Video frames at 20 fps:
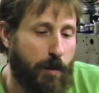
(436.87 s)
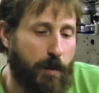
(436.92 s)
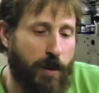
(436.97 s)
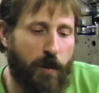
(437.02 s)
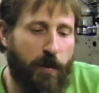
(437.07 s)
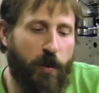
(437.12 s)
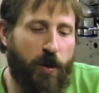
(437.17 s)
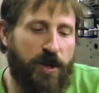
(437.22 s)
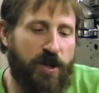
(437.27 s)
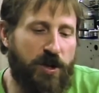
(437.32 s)

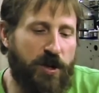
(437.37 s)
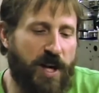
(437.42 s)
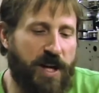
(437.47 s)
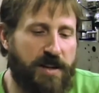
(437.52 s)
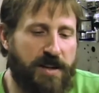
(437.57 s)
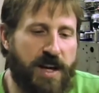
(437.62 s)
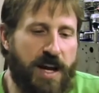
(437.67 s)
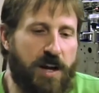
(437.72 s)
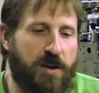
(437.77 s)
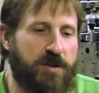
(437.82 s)
But when you
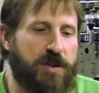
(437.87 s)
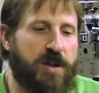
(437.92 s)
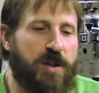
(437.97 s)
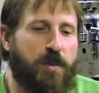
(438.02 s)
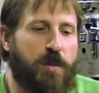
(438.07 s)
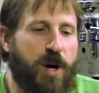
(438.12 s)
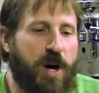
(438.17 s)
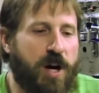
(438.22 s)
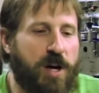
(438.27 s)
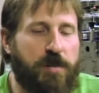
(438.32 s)
get down to
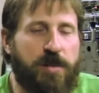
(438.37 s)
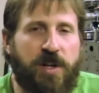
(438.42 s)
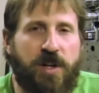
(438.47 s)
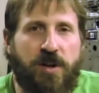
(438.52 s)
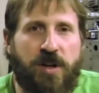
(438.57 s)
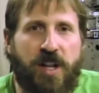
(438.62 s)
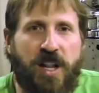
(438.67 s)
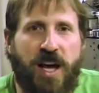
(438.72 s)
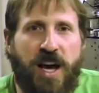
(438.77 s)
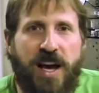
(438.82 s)
the bottom of
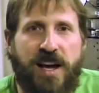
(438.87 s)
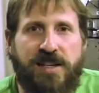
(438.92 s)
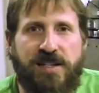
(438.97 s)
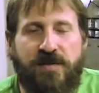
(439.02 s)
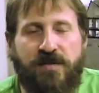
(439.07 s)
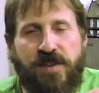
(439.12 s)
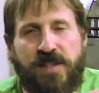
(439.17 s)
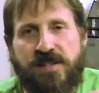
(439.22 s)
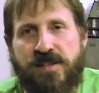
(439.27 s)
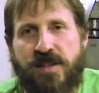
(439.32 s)
your
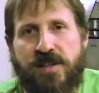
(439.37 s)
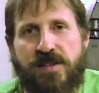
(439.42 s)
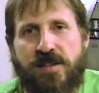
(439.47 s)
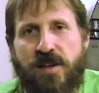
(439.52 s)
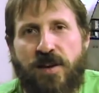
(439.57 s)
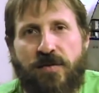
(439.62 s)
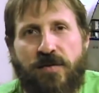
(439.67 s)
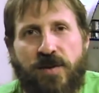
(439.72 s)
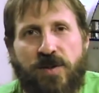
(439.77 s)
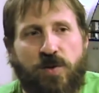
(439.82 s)
glass, if it sits
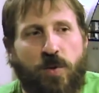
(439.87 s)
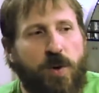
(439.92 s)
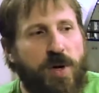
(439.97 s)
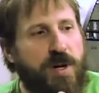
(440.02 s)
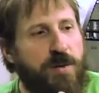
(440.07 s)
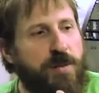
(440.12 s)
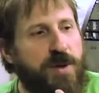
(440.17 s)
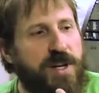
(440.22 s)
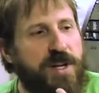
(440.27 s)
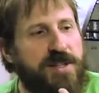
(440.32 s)
there for
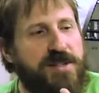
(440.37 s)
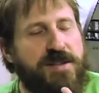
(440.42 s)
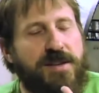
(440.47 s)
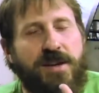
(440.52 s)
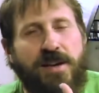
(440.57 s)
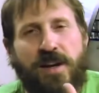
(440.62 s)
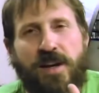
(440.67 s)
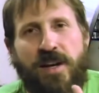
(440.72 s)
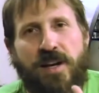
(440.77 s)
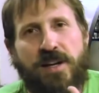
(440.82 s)
20 minutes,
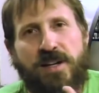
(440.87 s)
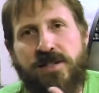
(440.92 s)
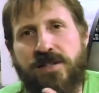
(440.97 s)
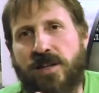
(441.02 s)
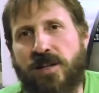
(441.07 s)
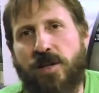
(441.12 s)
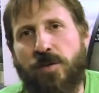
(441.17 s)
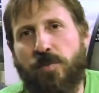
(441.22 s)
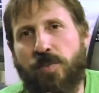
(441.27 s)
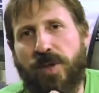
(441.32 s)
it is
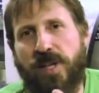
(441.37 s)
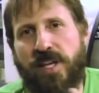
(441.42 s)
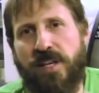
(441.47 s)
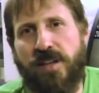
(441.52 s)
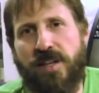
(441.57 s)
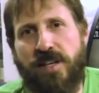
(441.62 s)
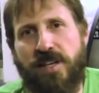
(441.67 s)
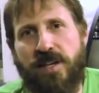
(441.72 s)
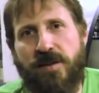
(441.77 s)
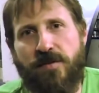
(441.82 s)
a
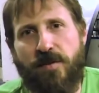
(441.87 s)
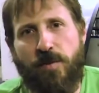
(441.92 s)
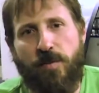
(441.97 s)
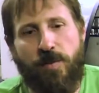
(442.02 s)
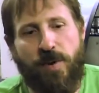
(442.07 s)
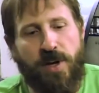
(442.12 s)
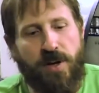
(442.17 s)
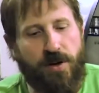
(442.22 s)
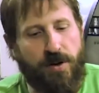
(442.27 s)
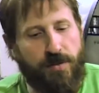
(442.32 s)
completely
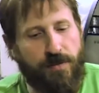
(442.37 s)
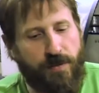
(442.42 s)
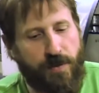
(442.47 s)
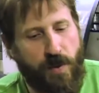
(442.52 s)
different beer.